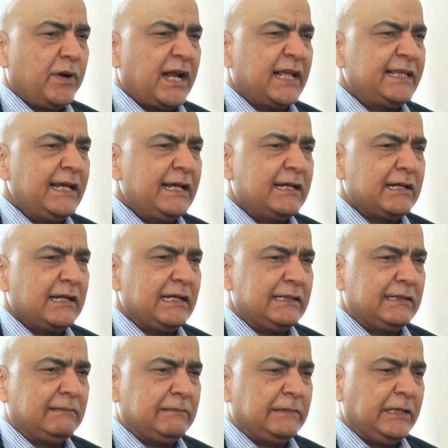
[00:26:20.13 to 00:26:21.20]
But I think,
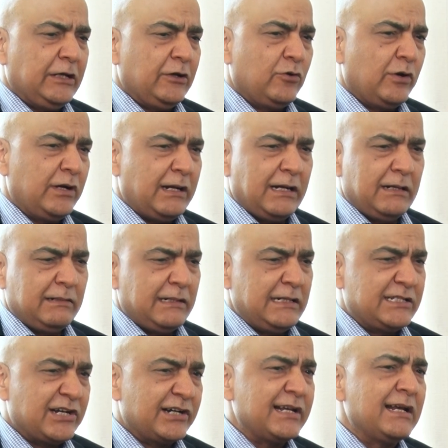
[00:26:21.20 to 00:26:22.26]

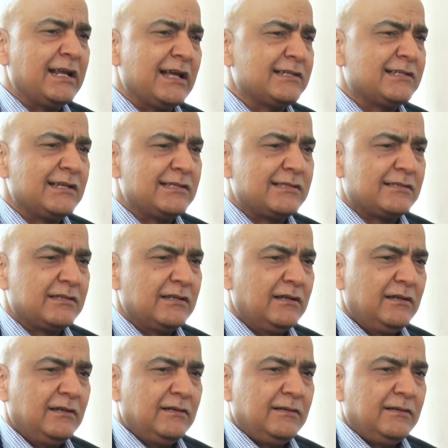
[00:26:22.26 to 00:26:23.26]
in certain cases,